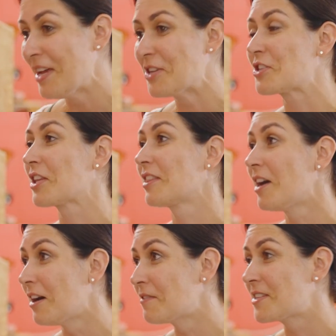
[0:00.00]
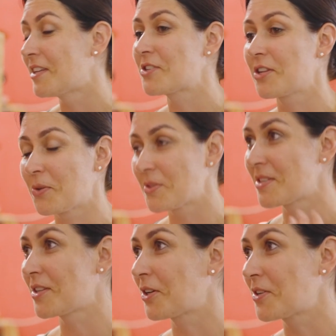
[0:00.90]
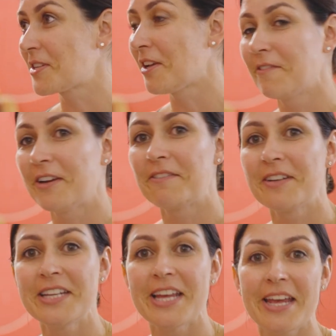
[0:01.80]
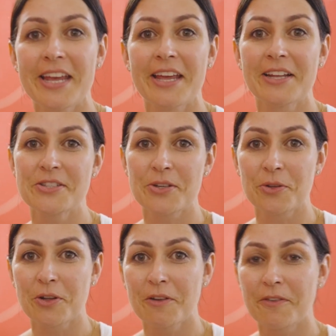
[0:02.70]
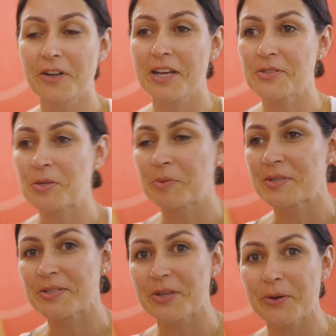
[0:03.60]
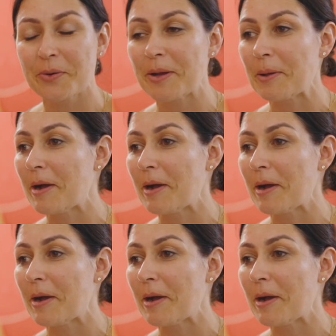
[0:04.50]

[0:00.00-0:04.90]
She loves it. She uses it herself every day and on all of her customers. So